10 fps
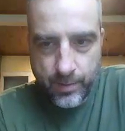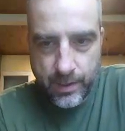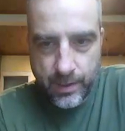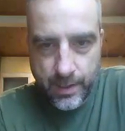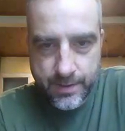
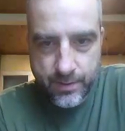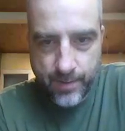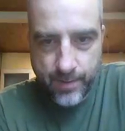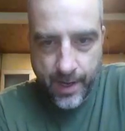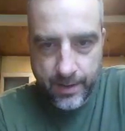plus or
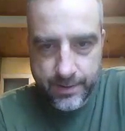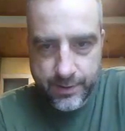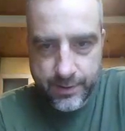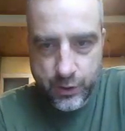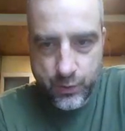minus
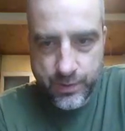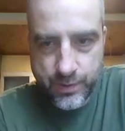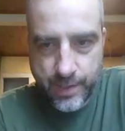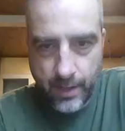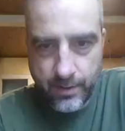2
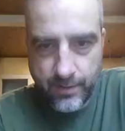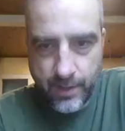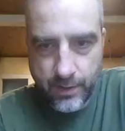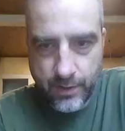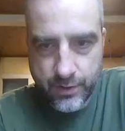standard
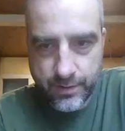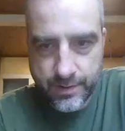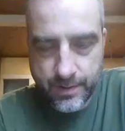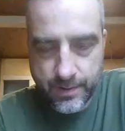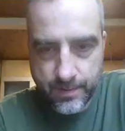
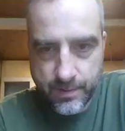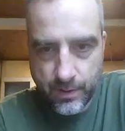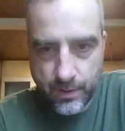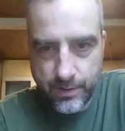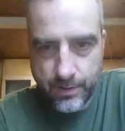deviations.
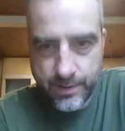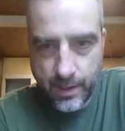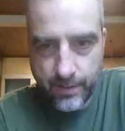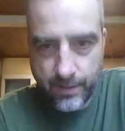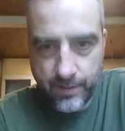So each
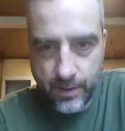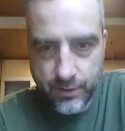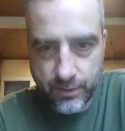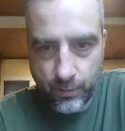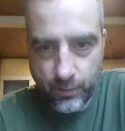standard
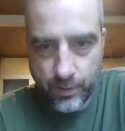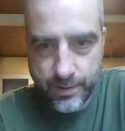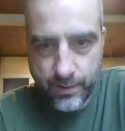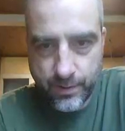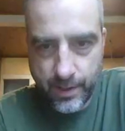deviation
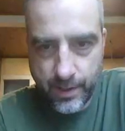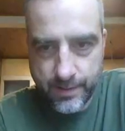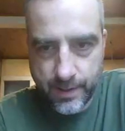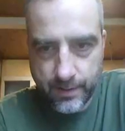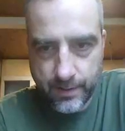was 38
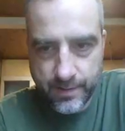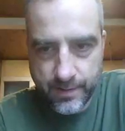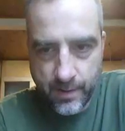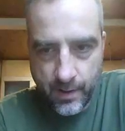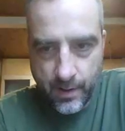seconds.
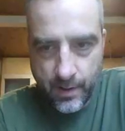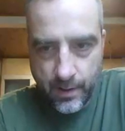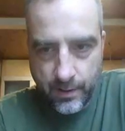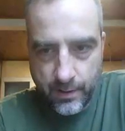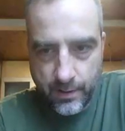
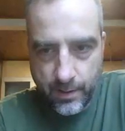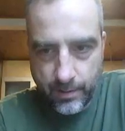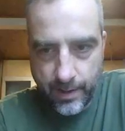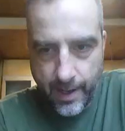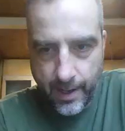You
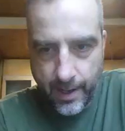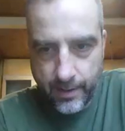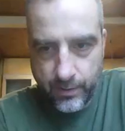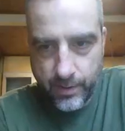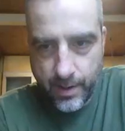double that,
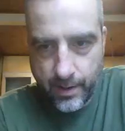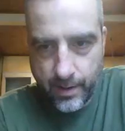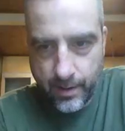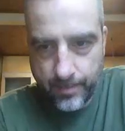you get